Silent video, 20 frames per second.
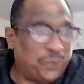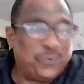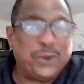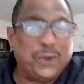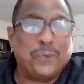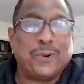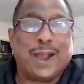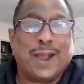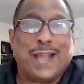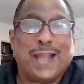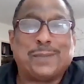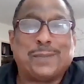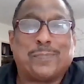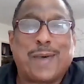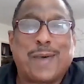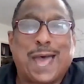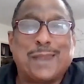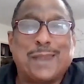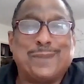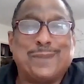We were at the
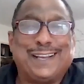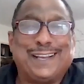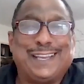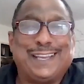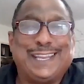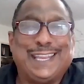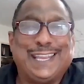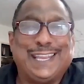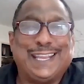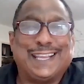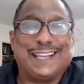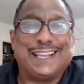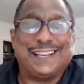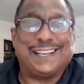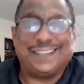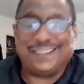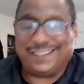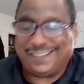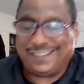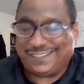bottom of the league
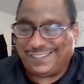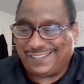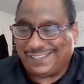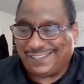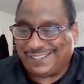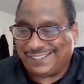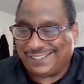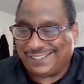in the